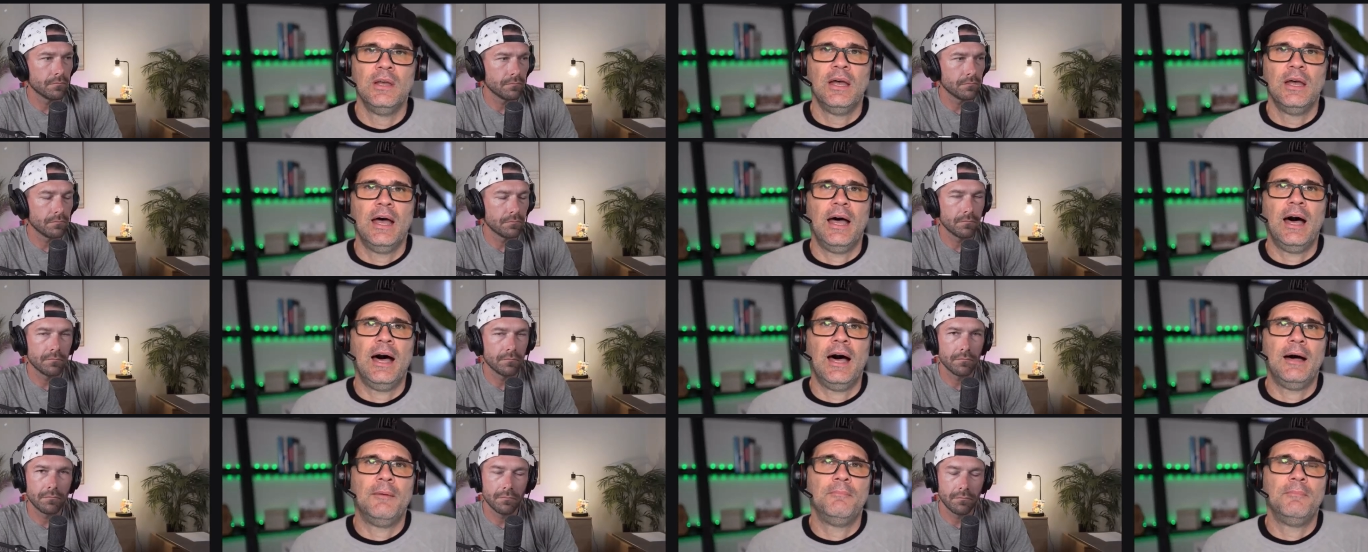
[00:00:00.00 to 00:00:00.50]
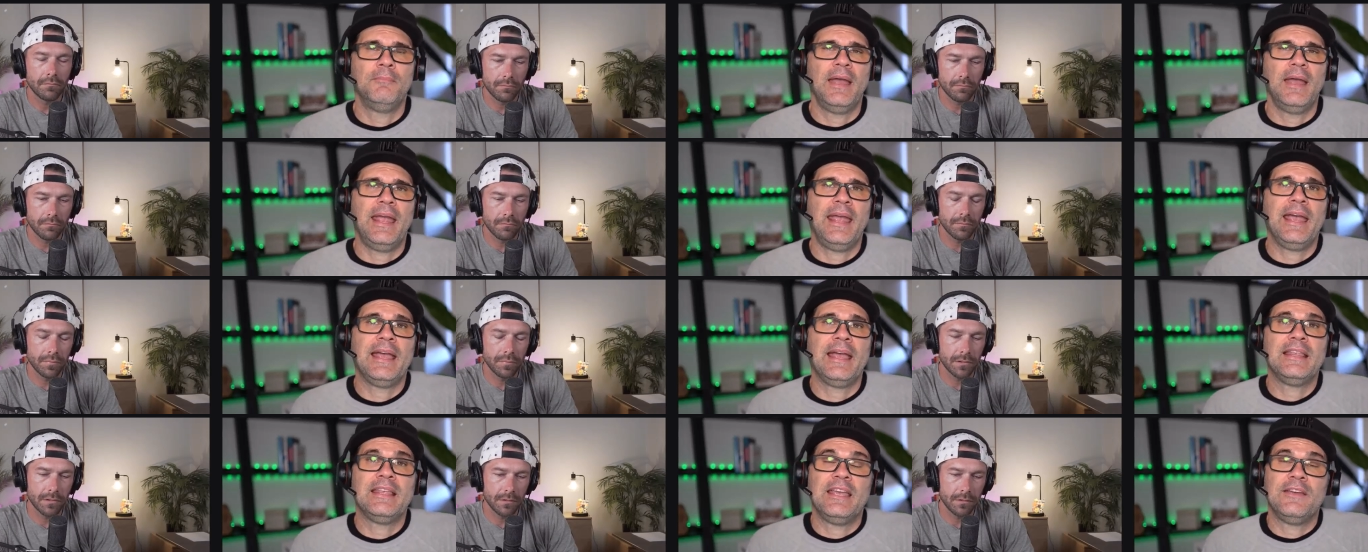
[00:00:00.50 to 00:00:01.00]
Speaker 1: Um,
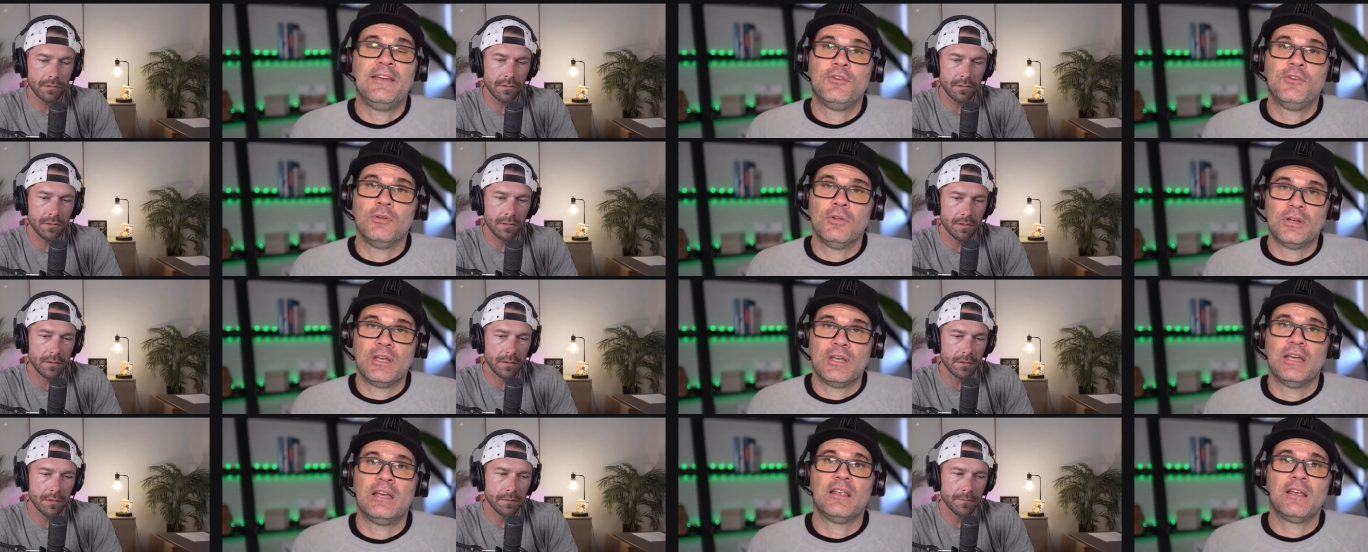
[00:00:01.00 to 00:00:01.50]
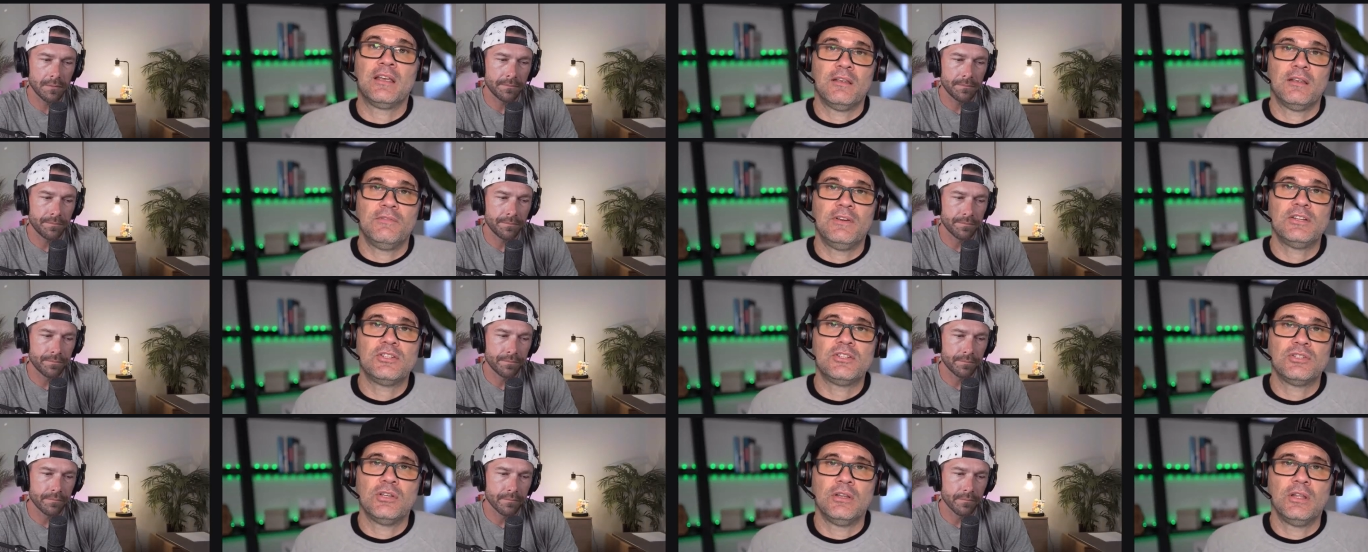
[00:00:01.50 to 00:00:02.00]
and if you're looking at a
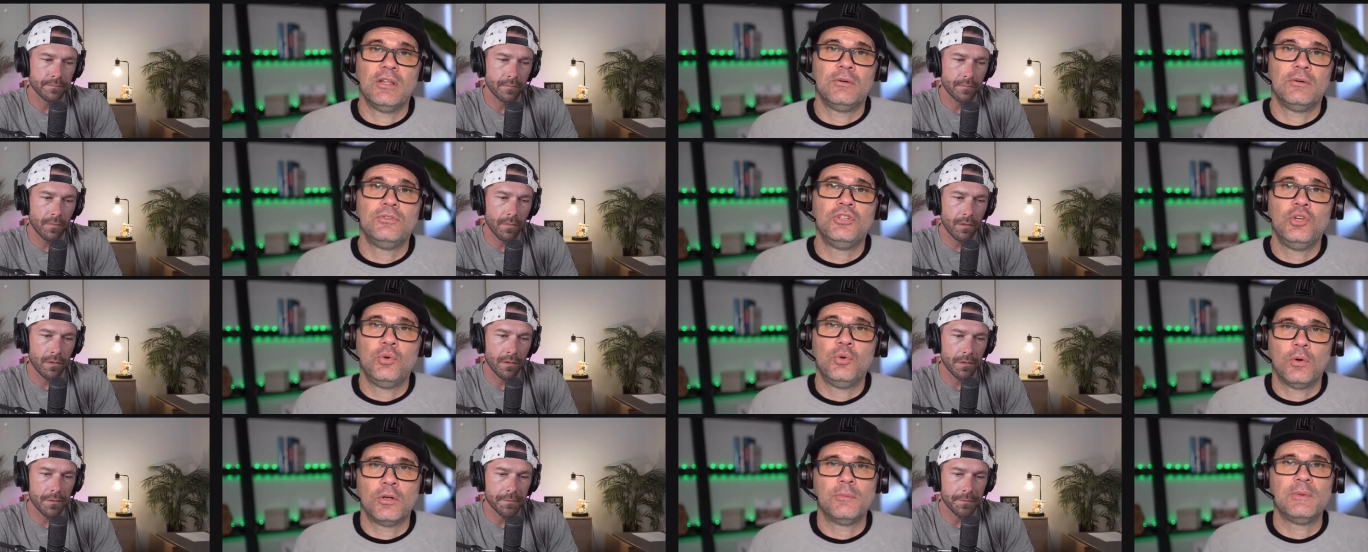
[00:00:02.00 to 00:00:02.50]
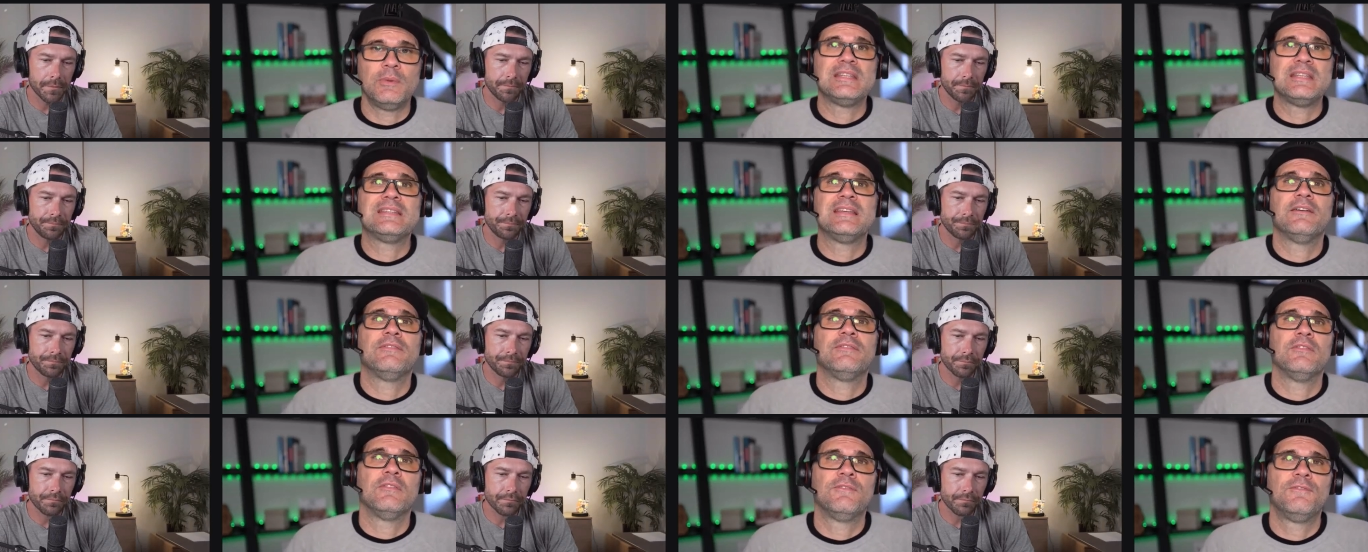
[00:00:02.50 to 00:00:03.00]
conventional loan, you want to be
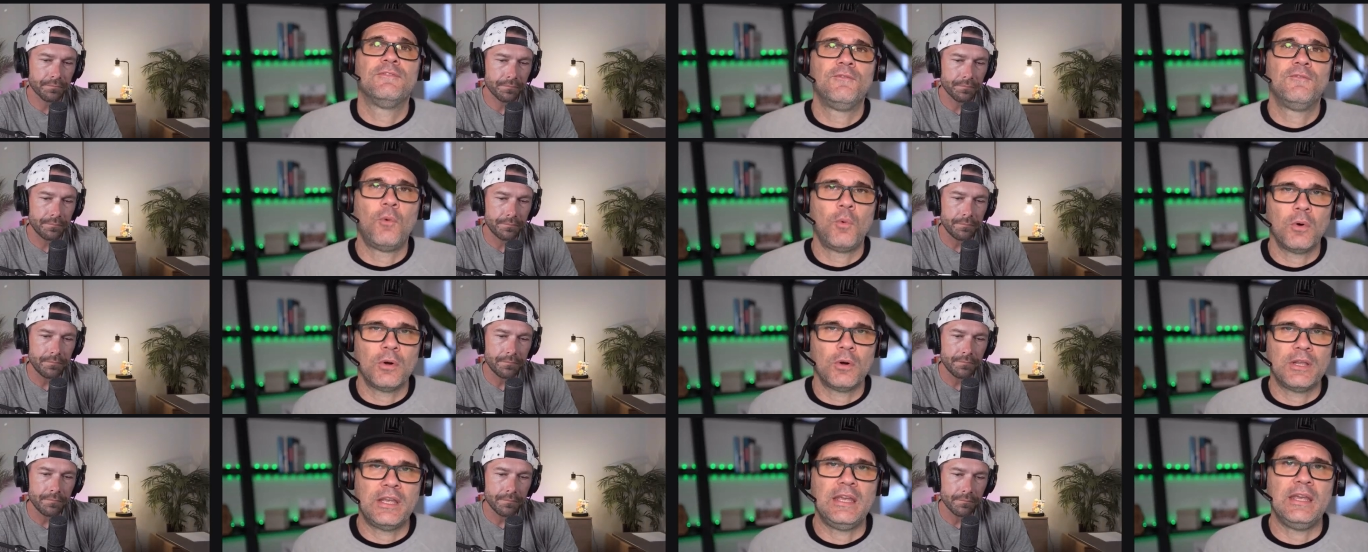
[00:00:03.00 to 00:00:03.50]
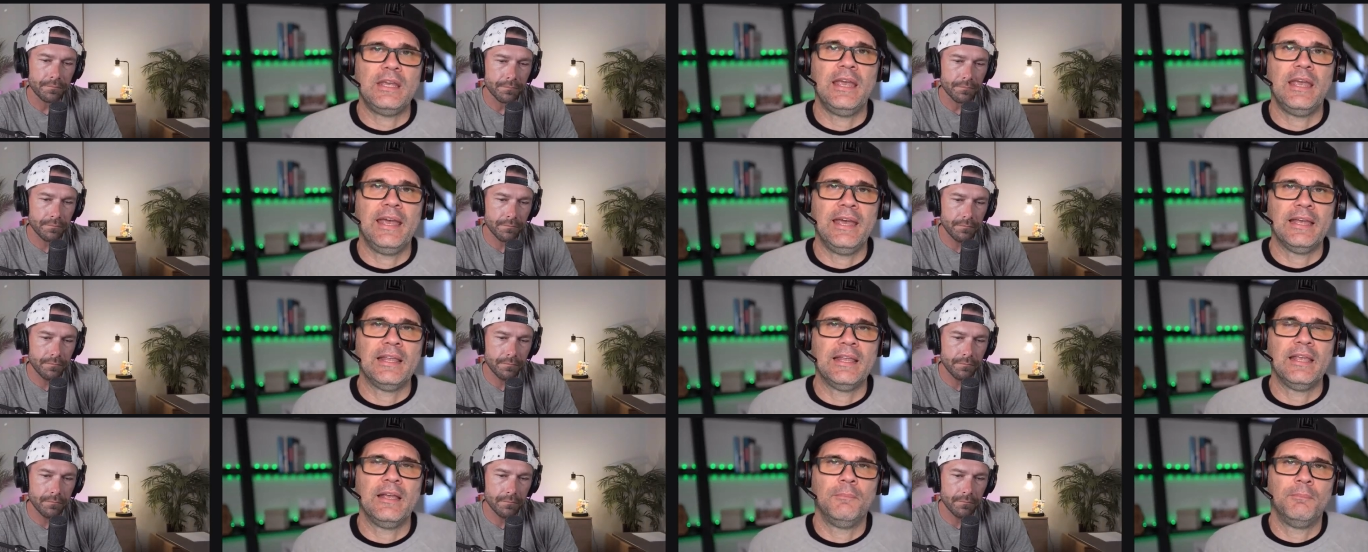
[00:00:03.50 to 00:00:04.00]
740
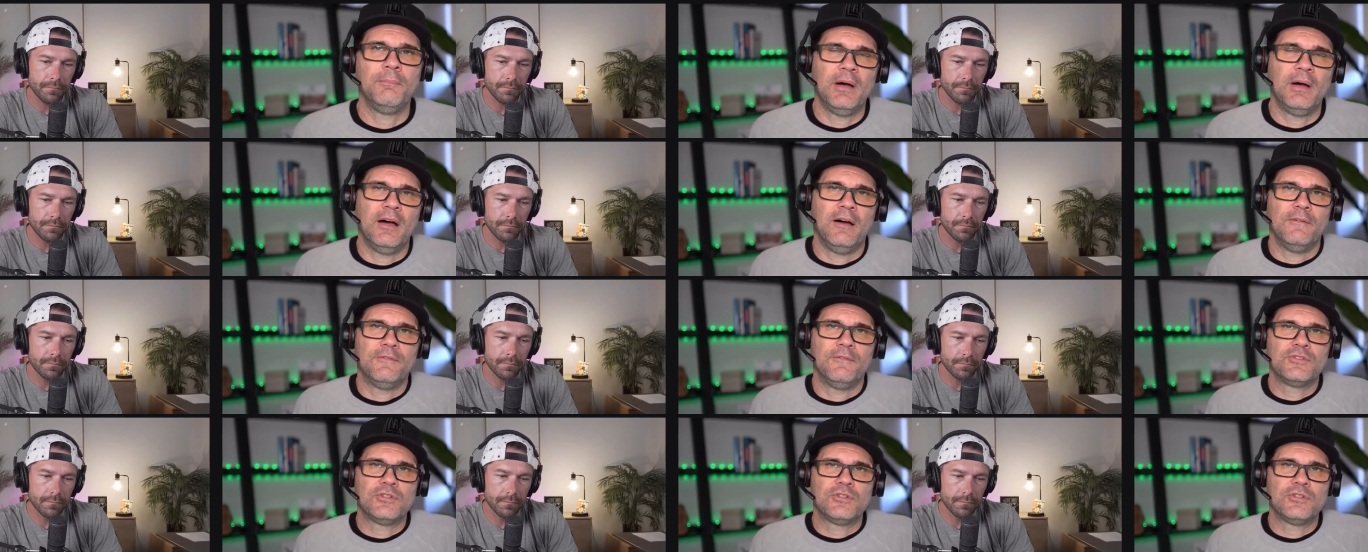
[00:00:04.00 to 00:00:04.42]
and above.